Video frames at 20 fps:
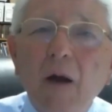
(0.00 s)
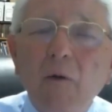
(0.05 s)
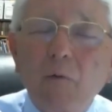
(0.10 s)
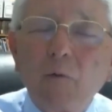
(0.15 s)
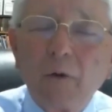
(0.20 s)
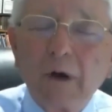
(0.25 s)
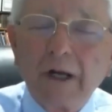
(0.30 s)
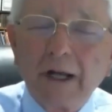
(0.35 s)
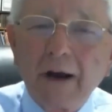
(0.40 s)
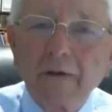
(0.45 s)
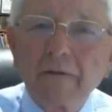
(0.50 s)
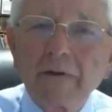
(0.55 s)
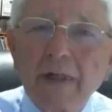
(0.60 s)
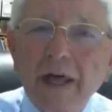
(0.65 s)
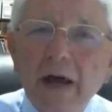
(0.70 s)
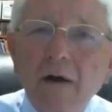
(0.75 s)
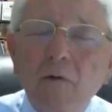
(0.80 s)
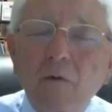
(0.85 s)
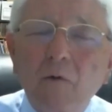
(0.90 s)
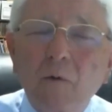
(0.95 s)
whatever
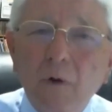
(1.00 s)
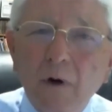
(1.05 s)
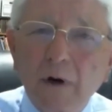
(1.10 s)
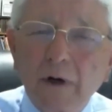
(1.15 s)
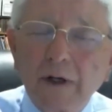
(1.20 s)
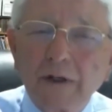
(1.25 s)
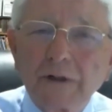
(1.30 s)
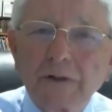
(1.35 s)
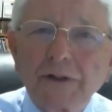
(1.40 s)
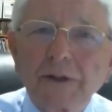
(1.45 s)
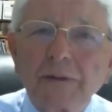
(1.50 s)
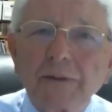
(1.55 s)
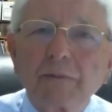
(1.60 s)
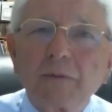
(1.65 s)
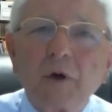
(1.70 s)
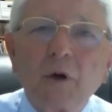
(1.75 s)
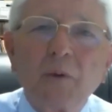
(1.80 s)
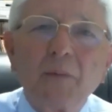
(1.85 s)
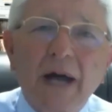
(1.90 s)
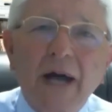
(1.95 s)
that was,
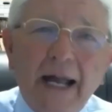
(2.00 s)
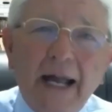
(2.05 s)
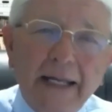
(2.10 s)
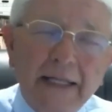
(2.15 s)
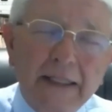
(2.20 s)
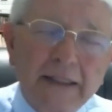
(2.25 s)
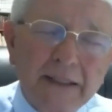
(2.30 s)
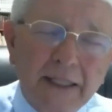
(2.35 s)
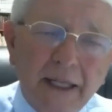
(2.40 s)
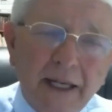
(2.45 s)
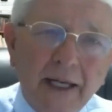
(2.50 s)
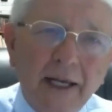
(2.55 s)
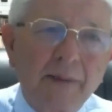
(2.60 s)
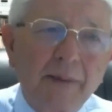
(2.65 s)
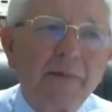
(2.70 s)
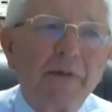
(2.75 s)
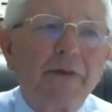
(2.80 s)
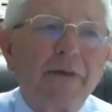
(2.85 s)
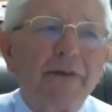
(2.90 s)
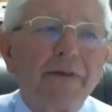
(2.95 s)
go back in
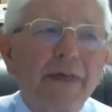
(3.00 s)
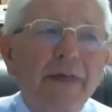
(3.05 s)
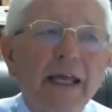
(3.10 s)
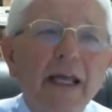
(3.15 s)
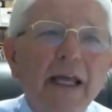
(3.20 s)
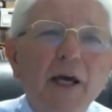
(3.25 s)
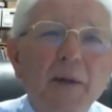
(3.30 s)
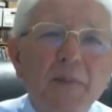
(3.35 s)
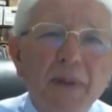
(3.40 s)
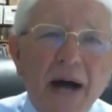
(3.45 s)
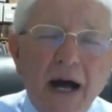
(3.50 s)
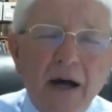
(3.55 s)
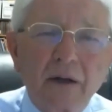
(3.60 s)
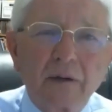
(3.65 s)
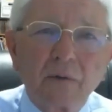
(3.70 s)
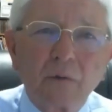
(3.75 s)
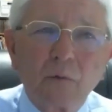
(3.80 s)
time, think about